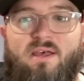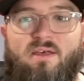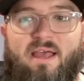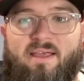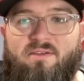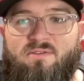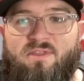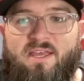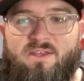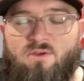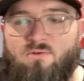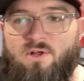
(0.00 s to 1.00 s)
And
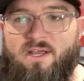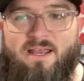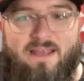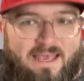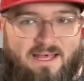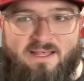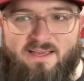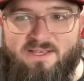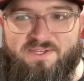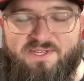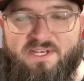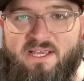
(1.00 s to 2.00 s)
then you look at Ellie
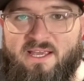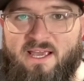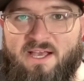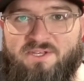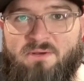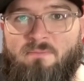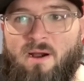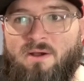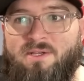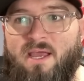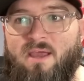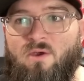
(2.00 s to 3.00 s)
and CES and
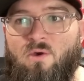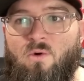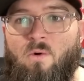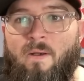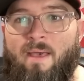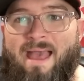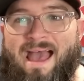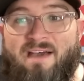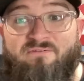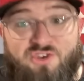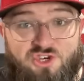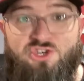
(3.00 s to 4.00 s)
Marte, who
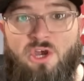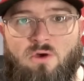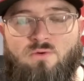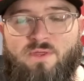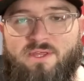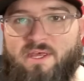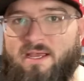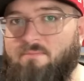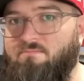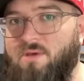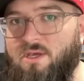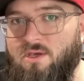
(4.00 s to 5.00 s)
have shown that they
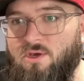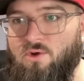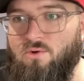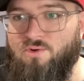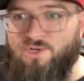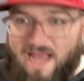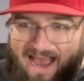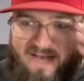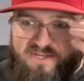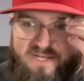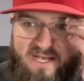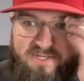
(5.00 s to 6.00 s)
can be huge
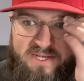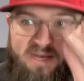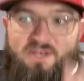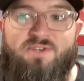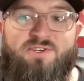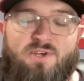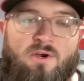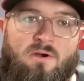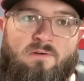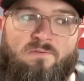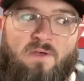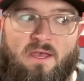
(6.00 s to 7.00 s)
assets and
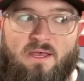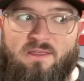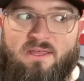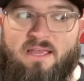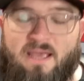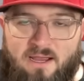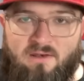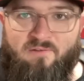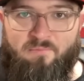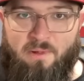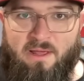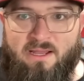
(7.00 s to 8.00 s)
deserve the kind
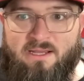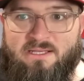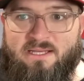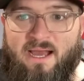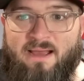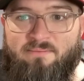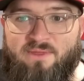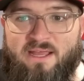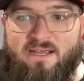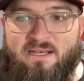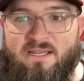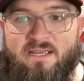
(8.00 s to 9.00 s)
of playing time
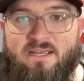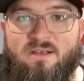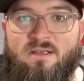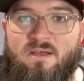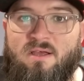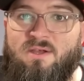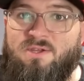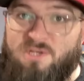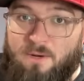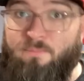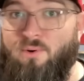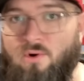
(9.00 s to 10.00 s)
they need
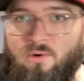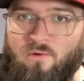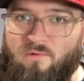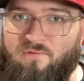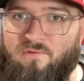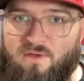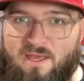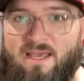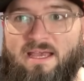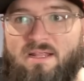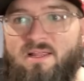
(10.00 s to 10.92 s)
to prove it.